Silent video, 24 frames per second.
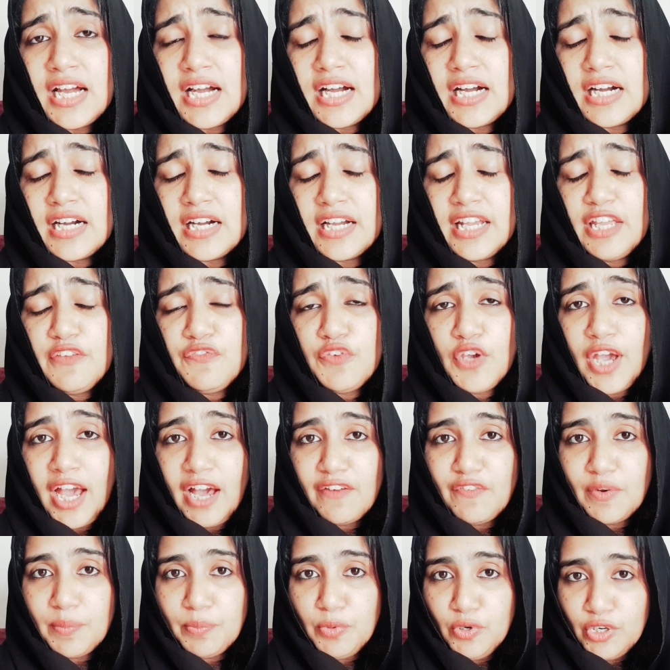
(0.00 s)
If you
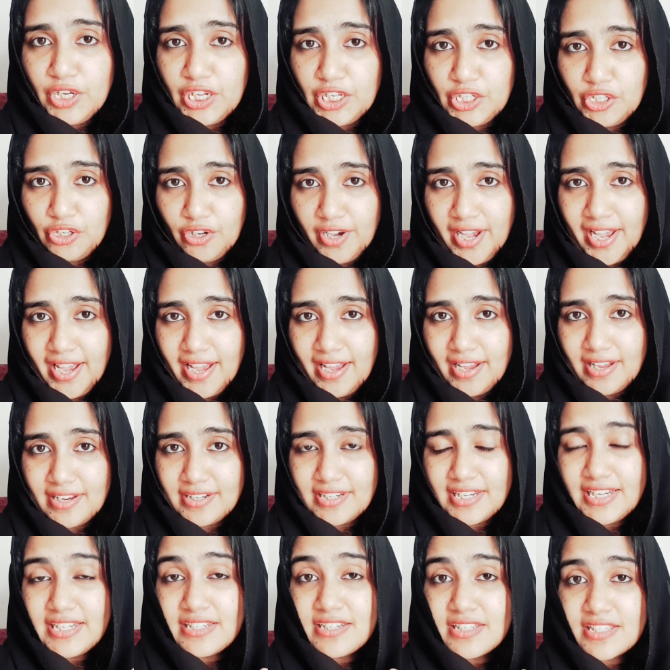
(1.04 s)
have a book in your hand,
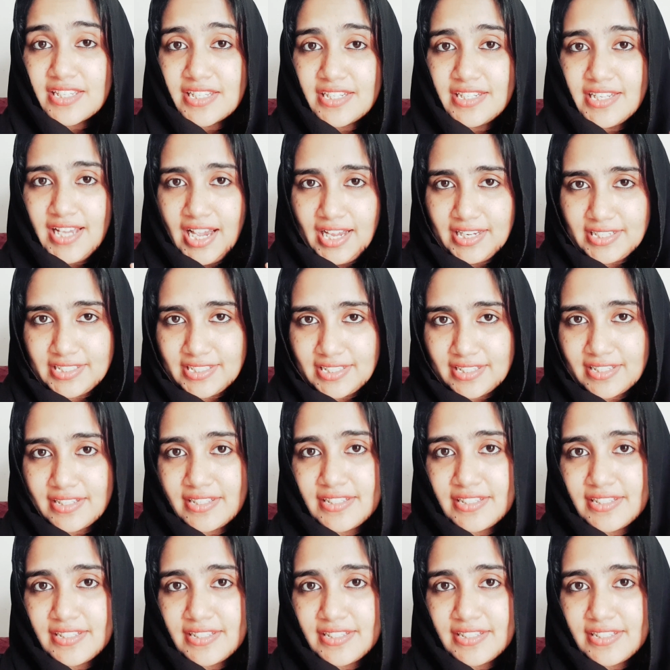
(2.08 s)
it is a data.